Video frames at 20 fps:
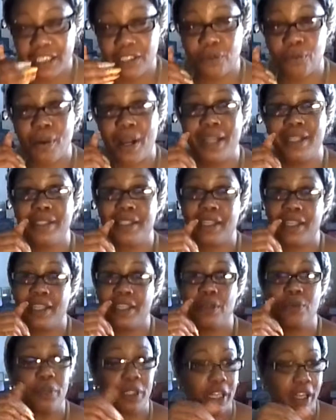the right
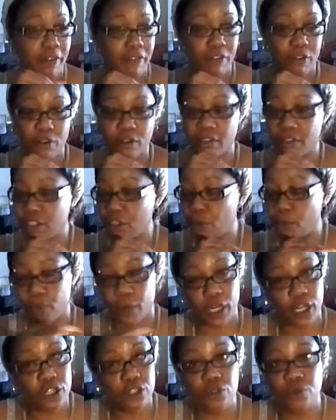thing. Whatever
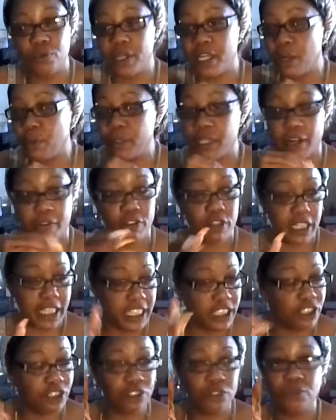career you in, whatever
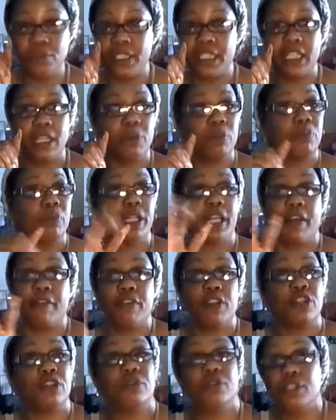niche you in, whatever
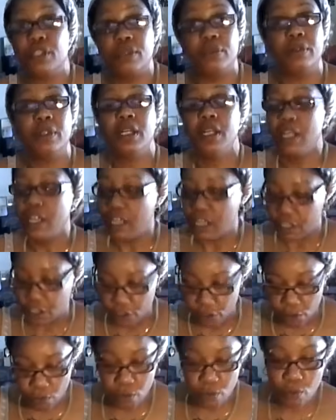you do,
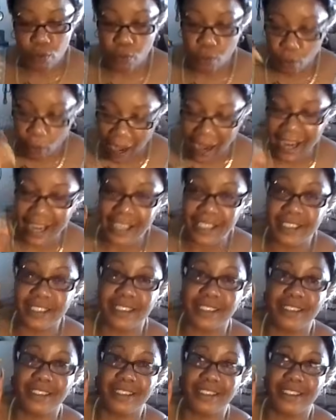you right
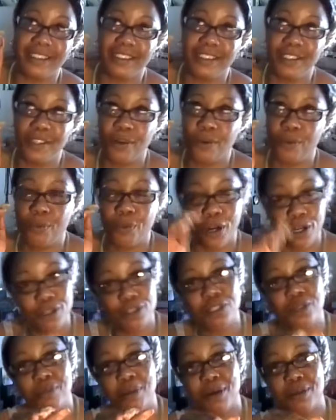where you
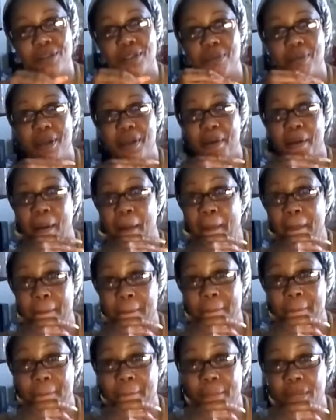supposed to be.
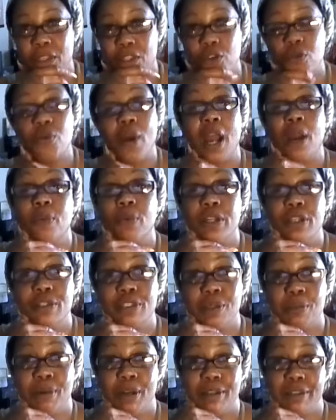You right where you
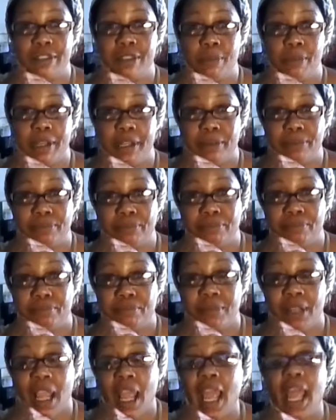supposed to be.
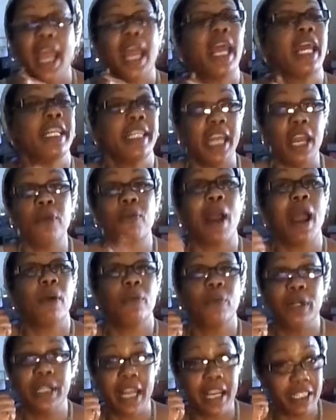And they right
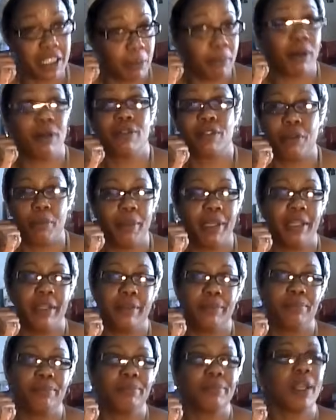where they supposed to be.
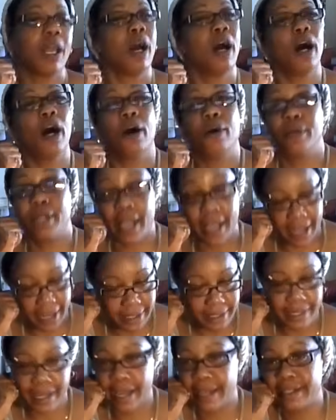On the
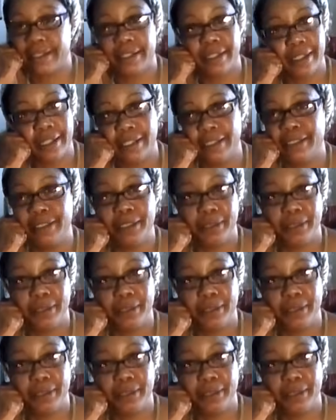outside of the club.